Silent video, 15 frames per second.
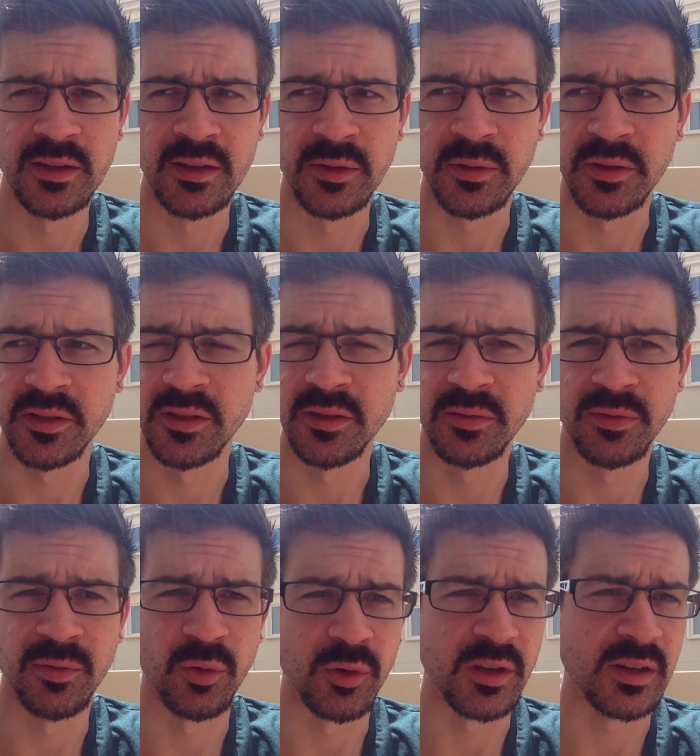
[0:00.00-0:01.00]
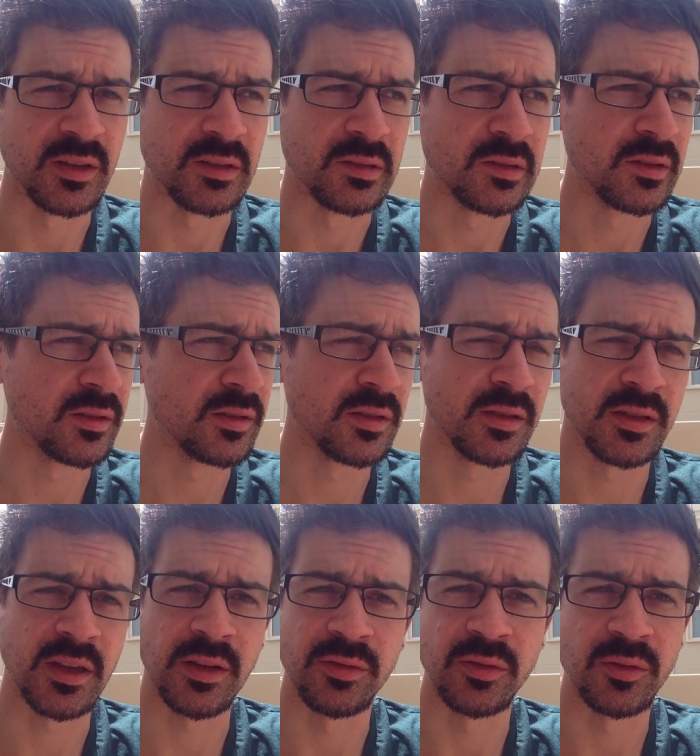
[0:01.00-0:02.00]
I mean, it's
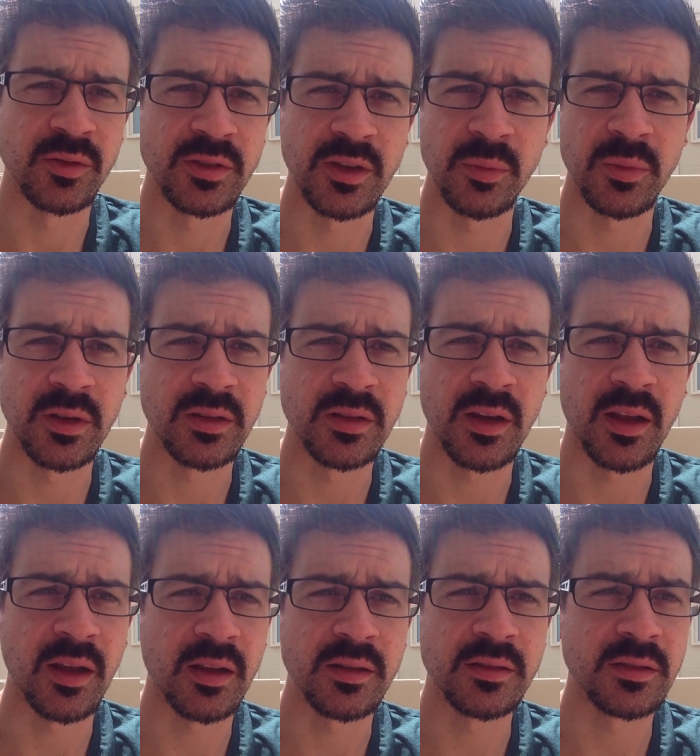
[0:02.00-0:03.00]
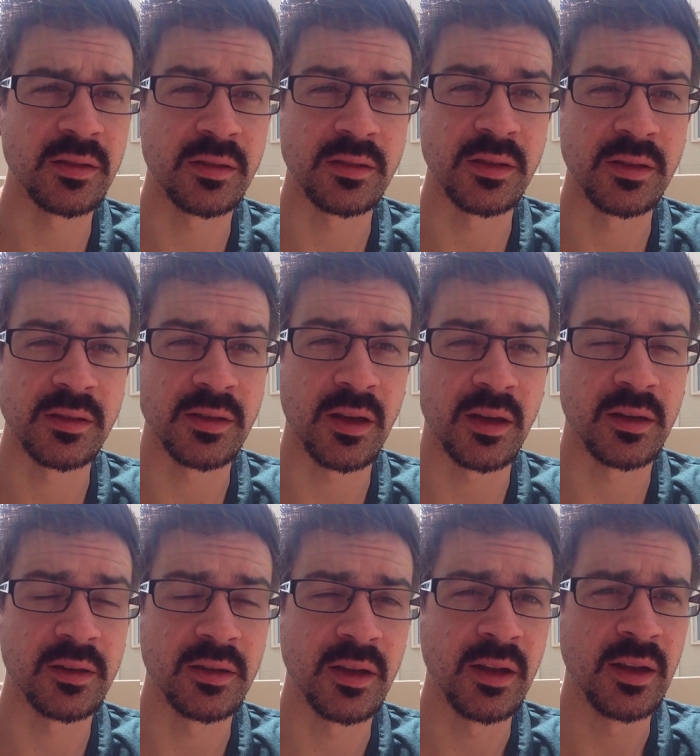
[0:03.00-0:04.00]
47 or something today. It's insane.